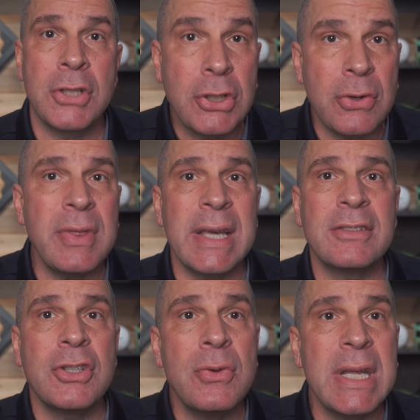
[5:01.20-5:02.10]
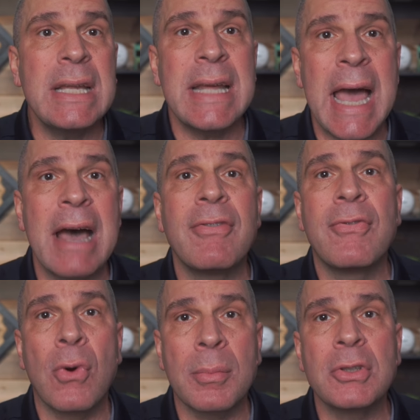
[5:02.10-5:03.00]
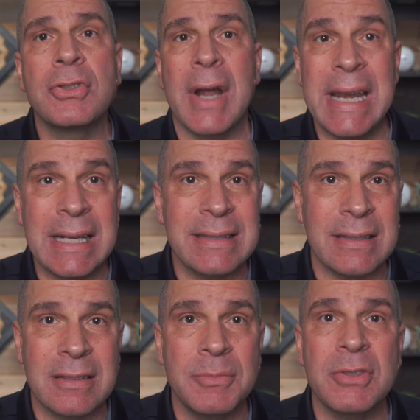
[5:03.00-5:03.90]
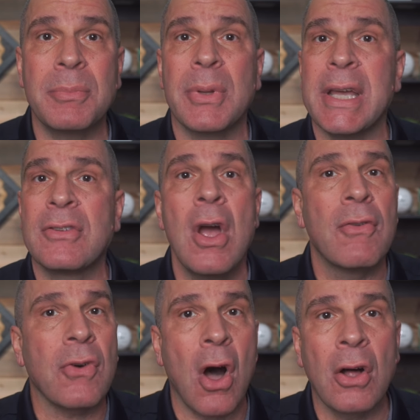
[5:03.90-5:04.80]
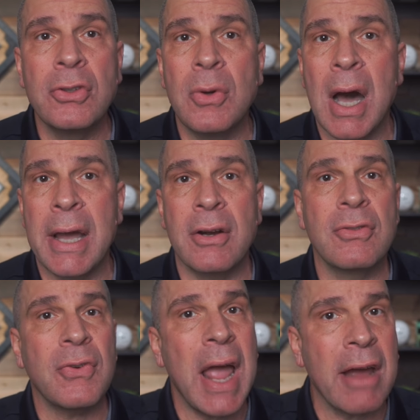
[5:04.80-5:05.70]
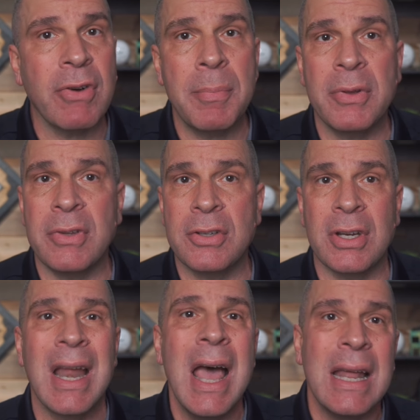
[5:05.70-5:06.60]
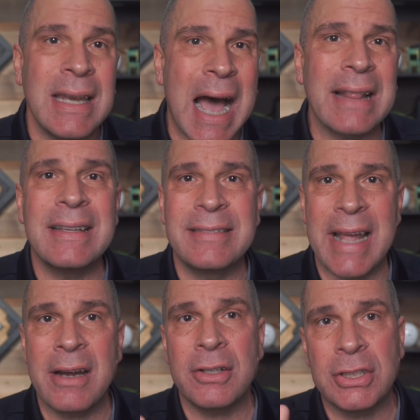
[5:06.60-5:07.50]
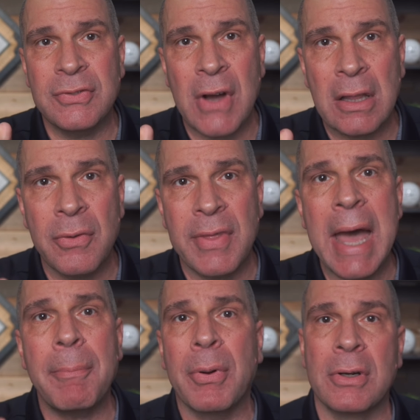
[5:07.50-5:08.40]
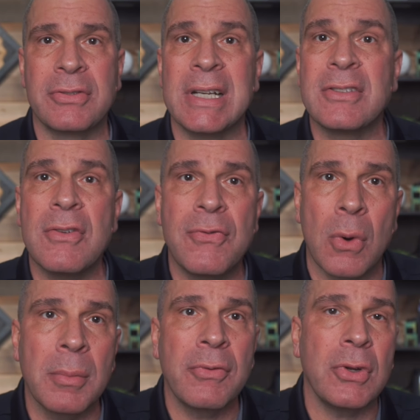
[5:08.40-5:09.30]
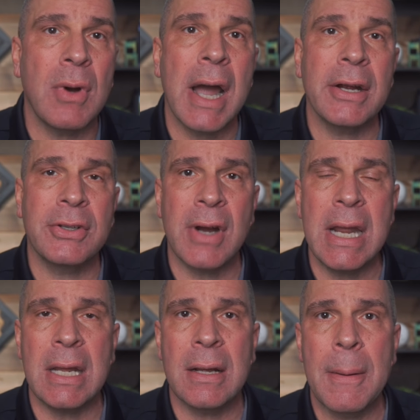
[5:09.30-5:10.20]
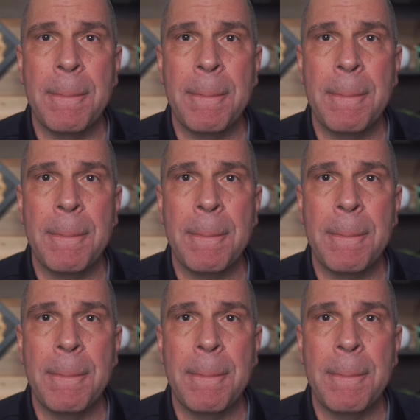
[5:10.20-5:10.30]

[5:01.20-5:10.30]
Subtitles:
do this, you need to have formal training systems in place for all new hires for every position, not the standard just follow that person as the form of new hire training.